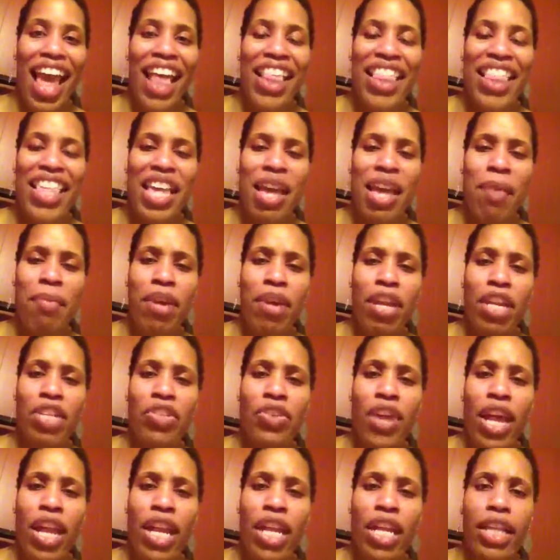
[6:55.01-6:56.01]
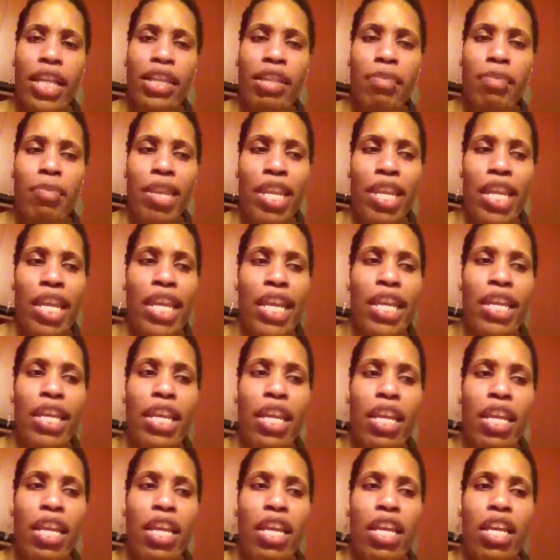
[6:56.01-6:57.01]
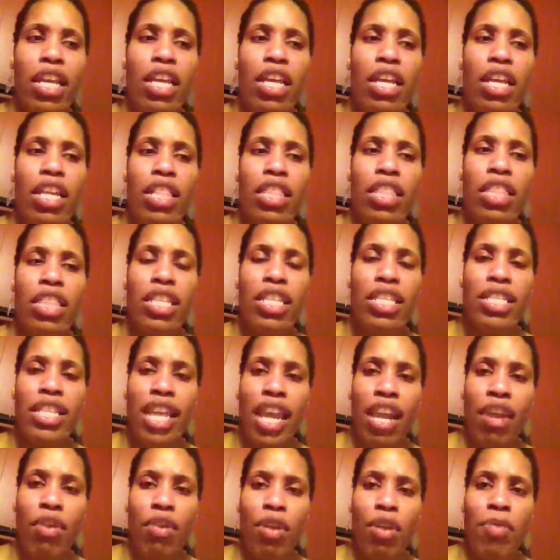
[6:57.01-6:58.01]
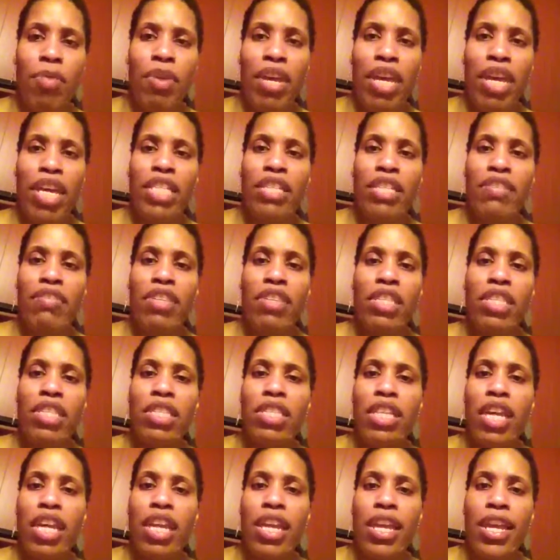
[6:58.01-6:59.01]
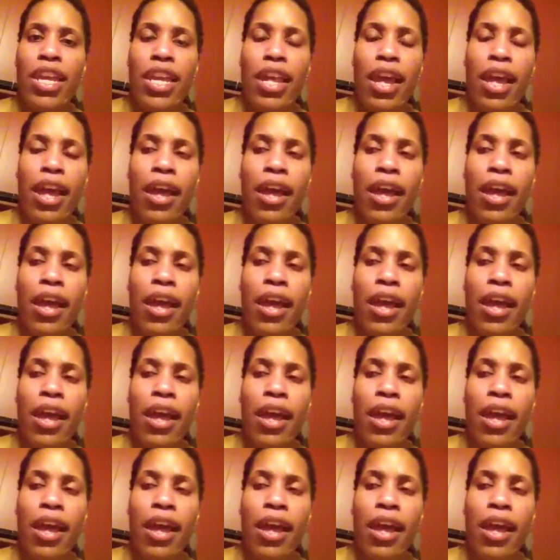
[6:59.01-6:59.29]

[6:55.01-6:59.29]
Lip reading: I think I'm gonna try to eliminate the dairy because of the study